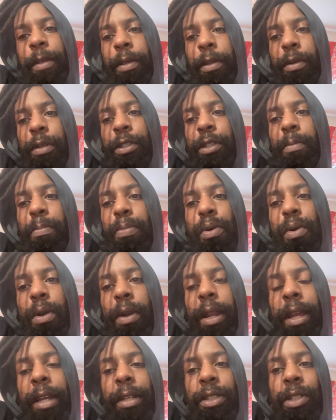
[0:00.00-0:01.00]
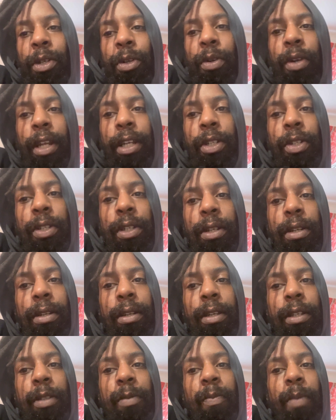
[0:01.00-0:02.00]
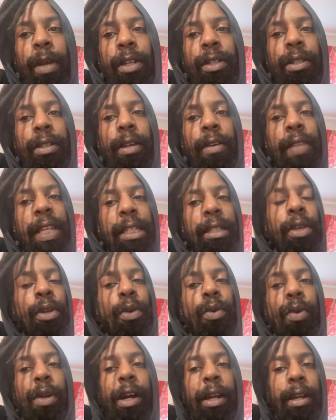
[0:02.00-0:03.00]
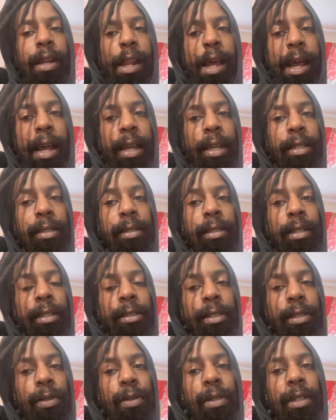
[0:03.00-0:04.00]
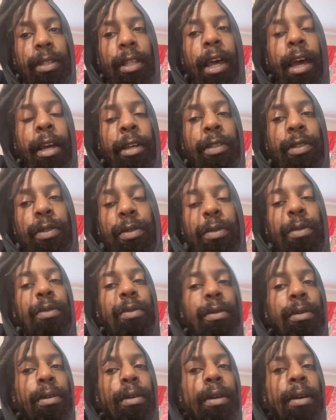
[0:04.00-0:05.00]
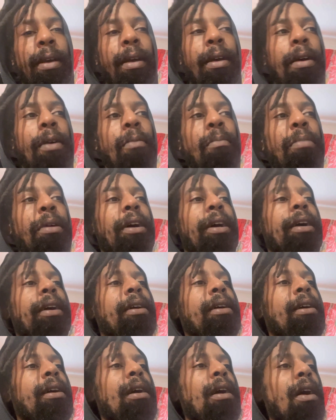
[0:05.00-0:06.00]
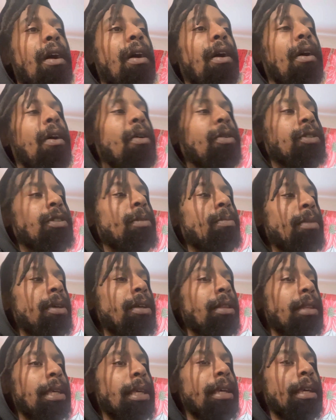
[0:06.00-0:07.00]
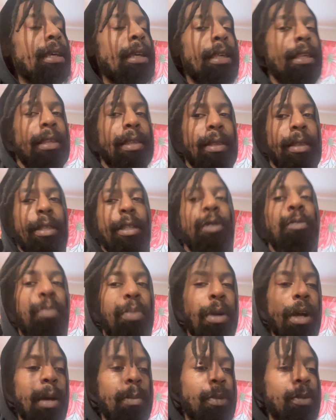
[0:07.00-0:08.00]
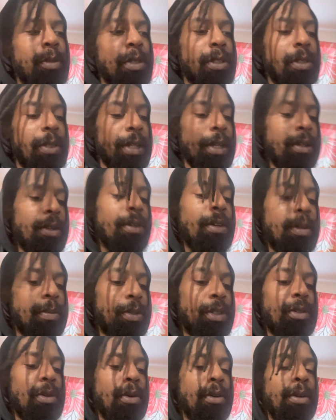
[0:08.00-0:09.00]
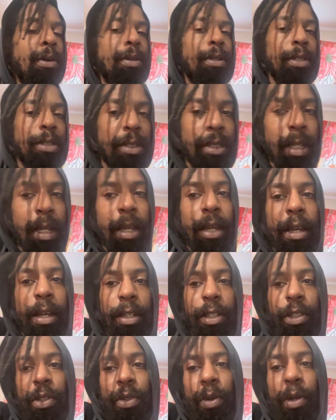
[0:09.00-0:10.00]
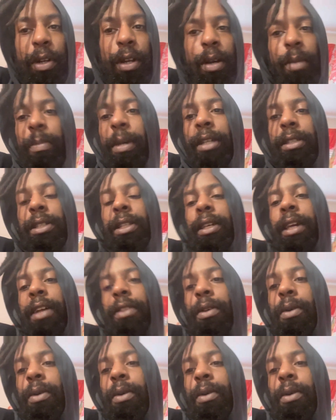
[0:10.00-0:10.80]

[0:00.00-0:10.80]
support integration, especially of these Little Rock Nines into this high school. But ultimately, these problems just ended up showing up basically at the